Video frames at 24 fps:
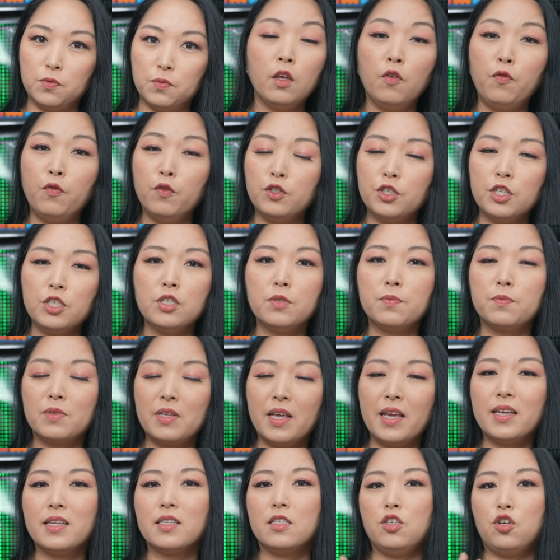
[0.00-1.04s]
If you just
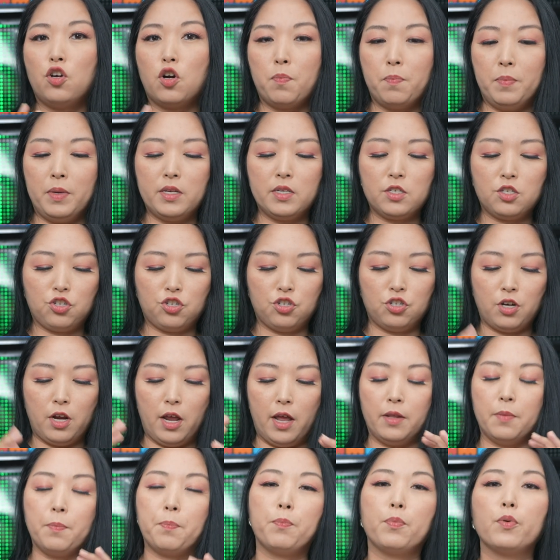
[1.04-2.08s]
take your mixture
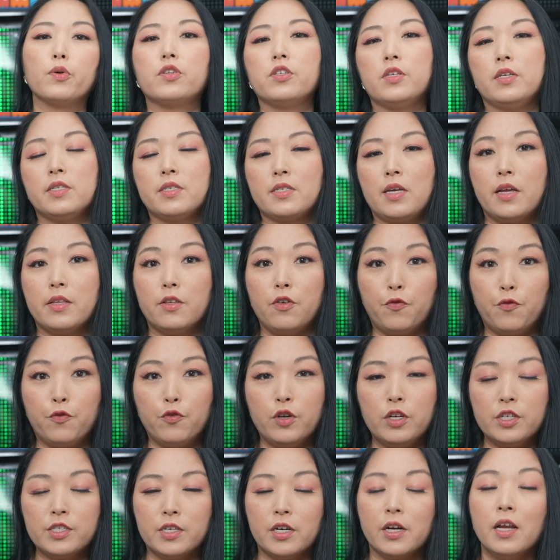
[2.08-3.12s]
and put inside the
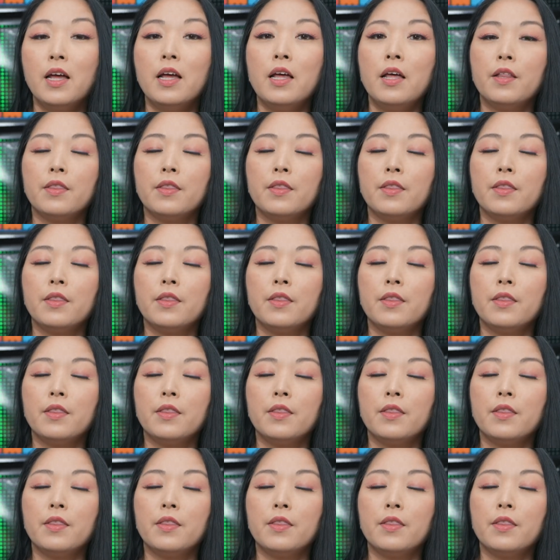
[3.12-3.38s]
freezer,